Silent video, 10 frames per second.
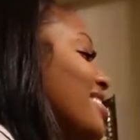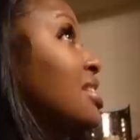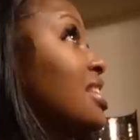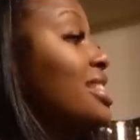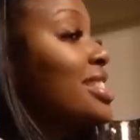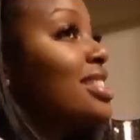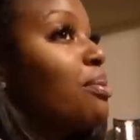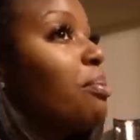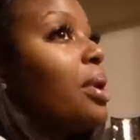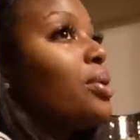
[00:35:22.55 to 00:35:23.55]
This is the
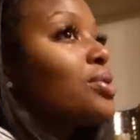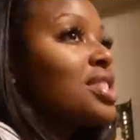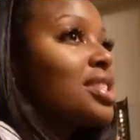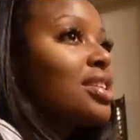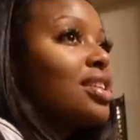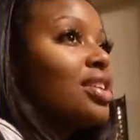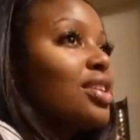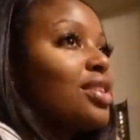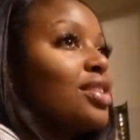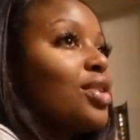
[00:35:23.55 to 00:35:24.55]
most
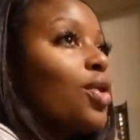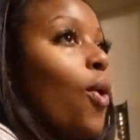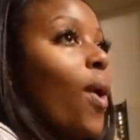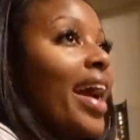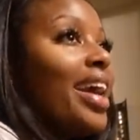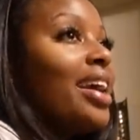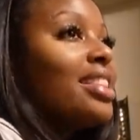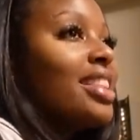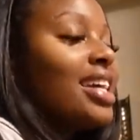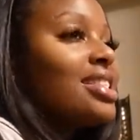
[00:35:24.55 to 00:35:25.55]
quiet
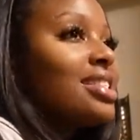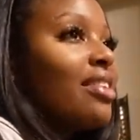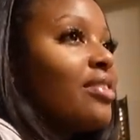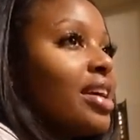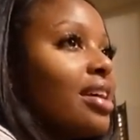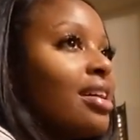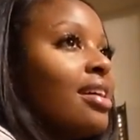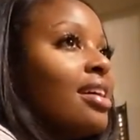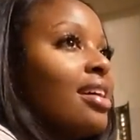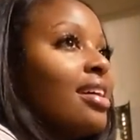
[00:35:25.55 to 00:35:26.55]
Thanksgiving. I
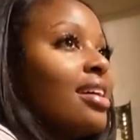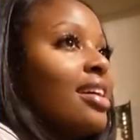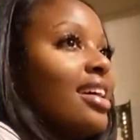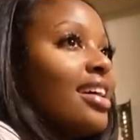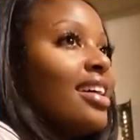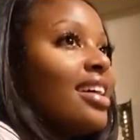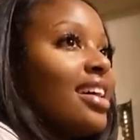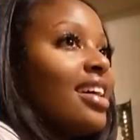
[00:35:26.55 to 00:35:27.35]
know, girl.